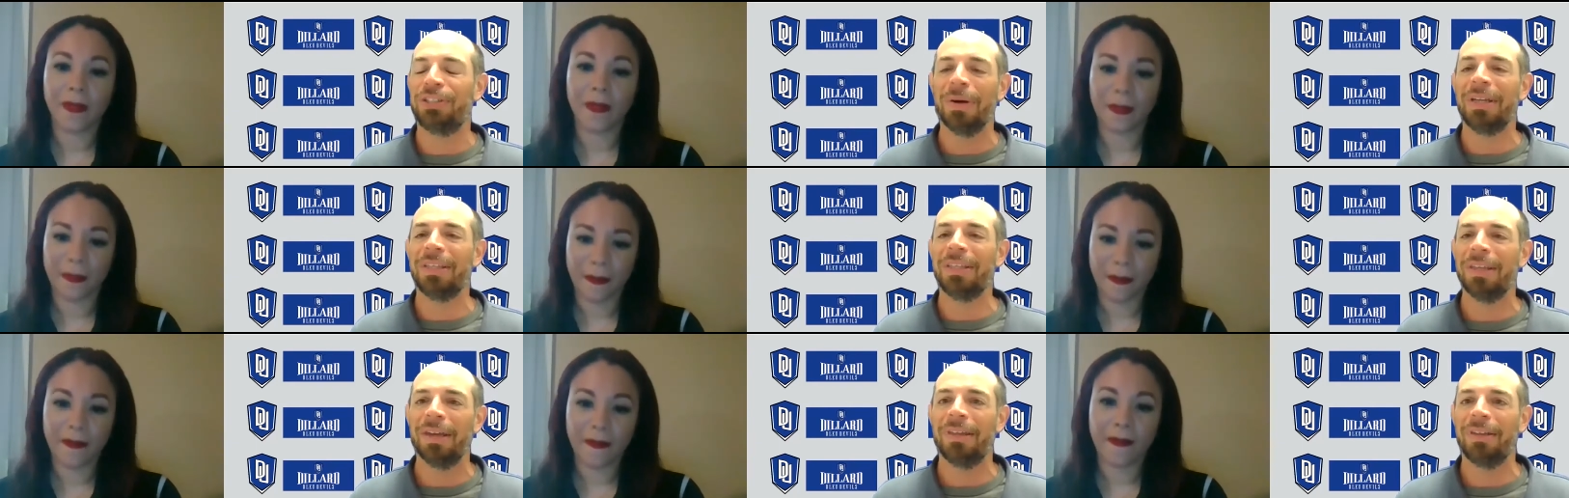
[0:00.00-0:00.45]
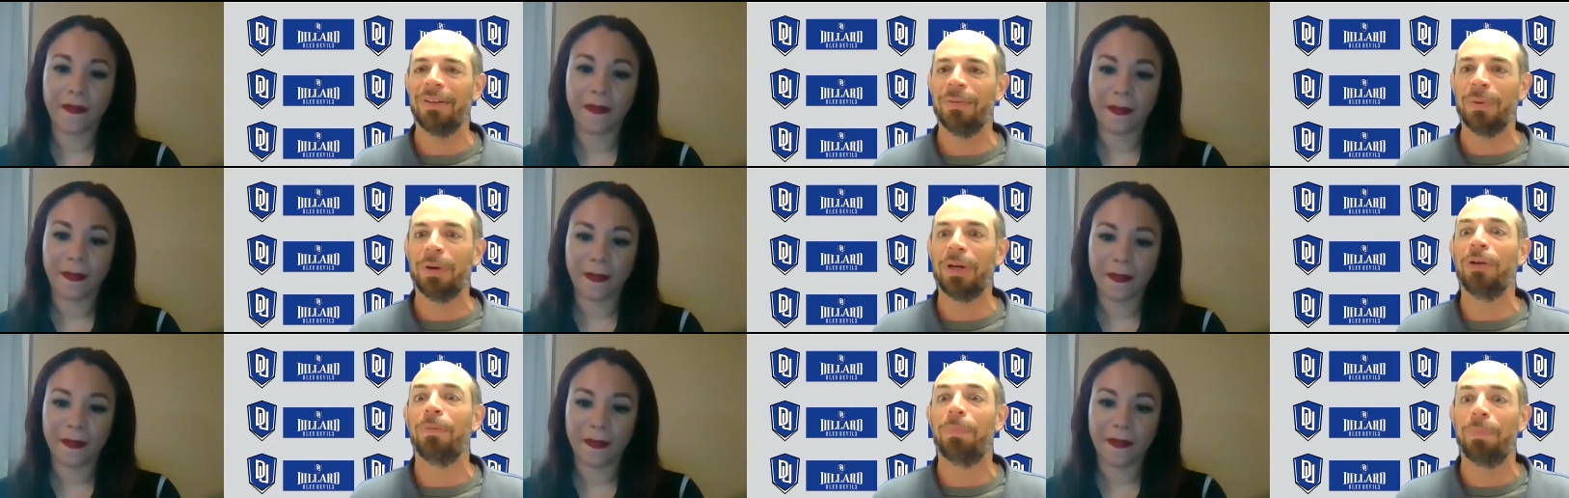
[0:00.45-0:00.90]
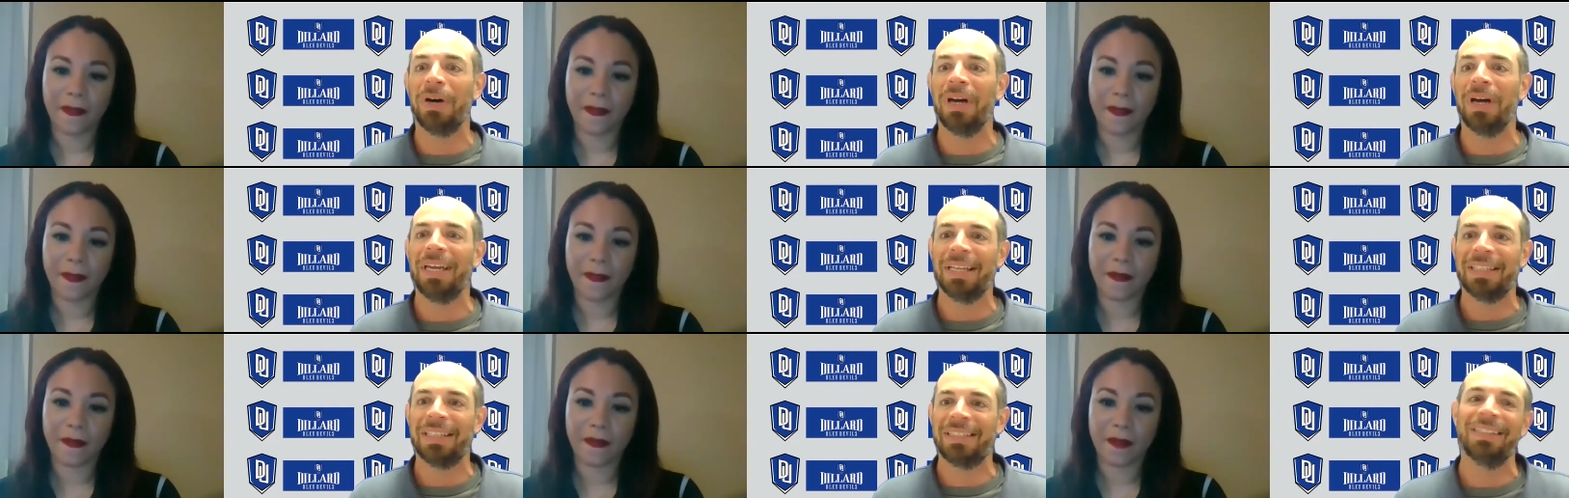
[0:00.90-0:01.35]
Speaker 1: did you end up, were you
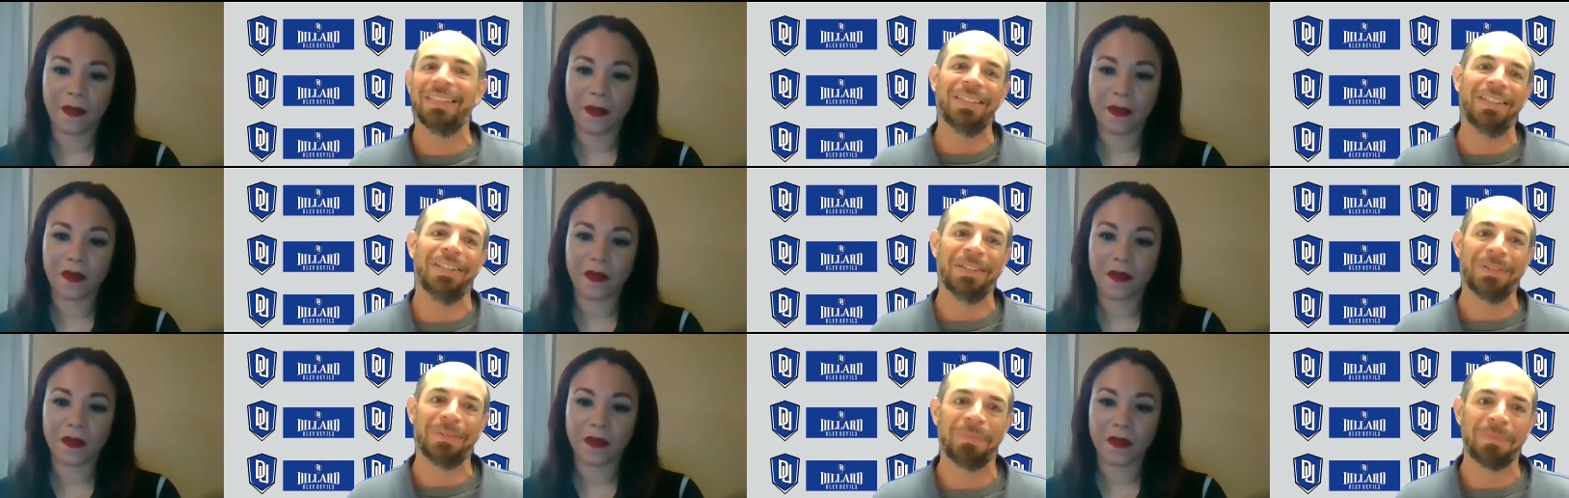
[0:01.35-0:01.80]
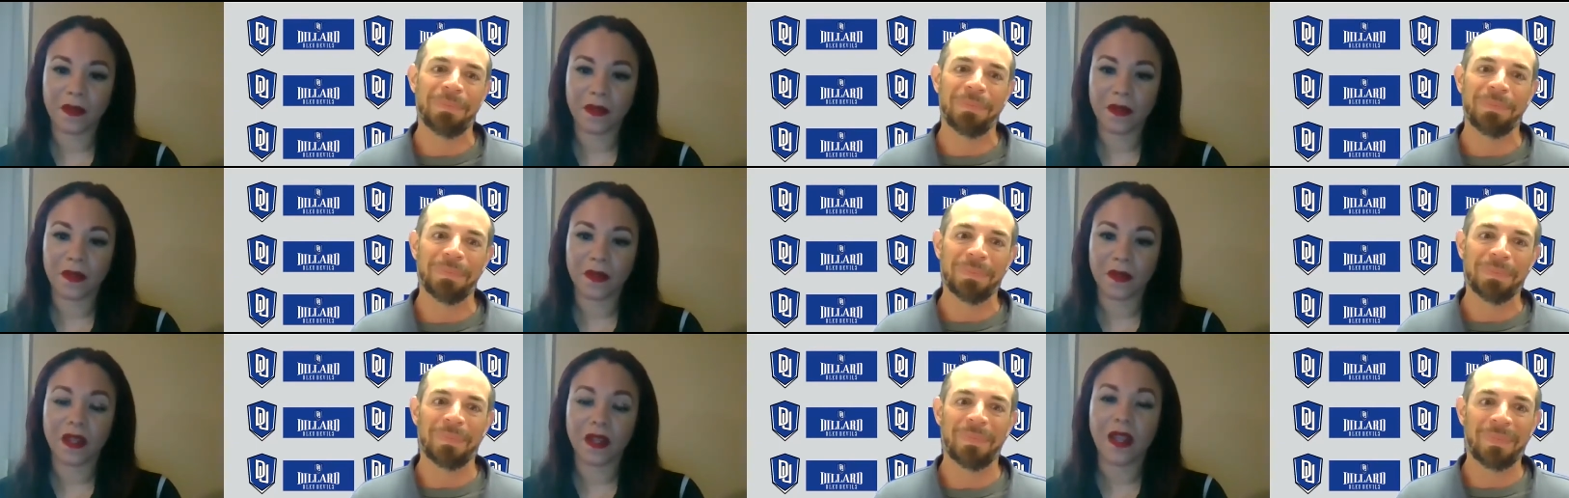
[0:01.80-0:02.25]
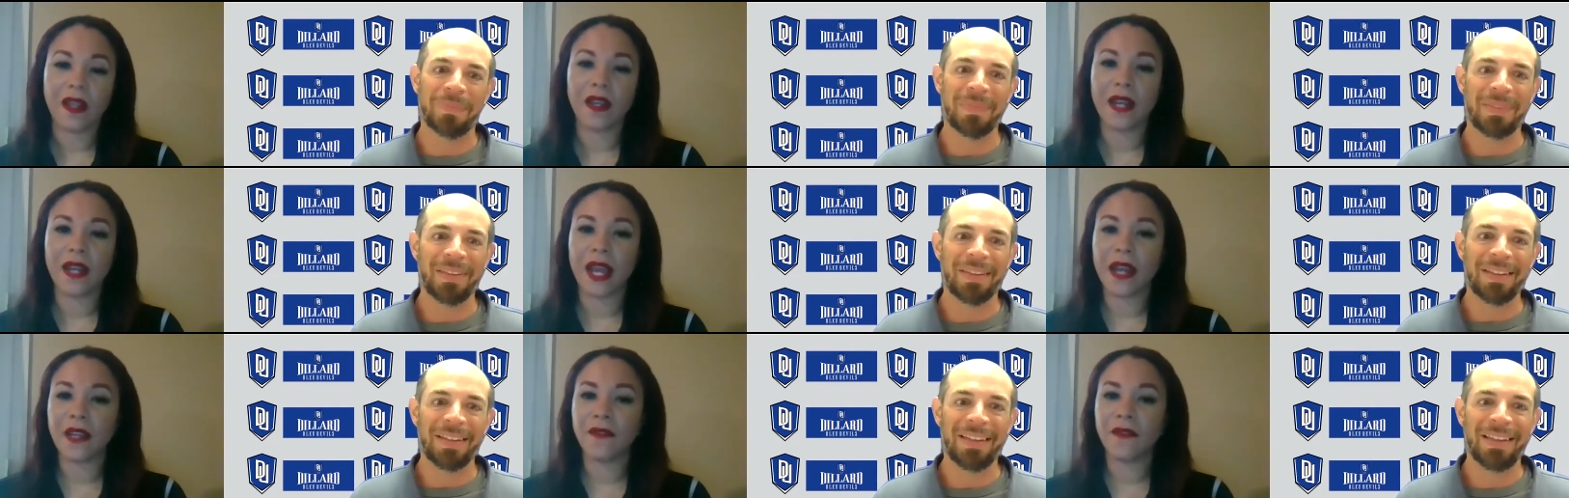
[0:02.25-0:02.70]
playing at Dillard?
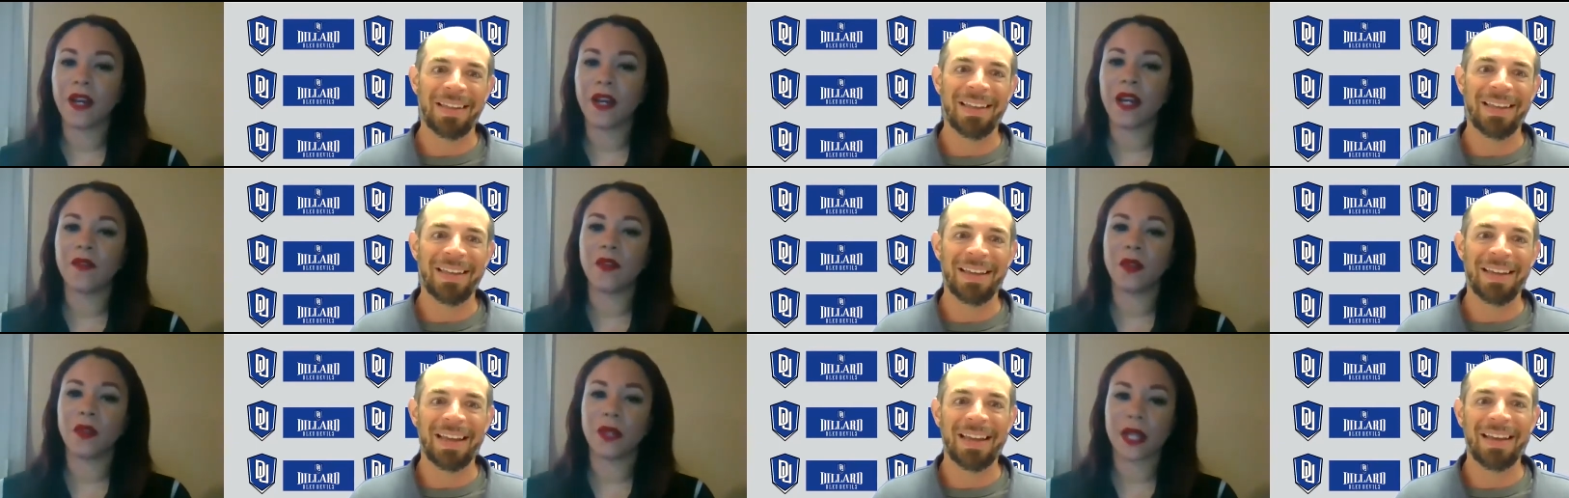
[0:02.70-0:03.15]
Speaker 2: 95 through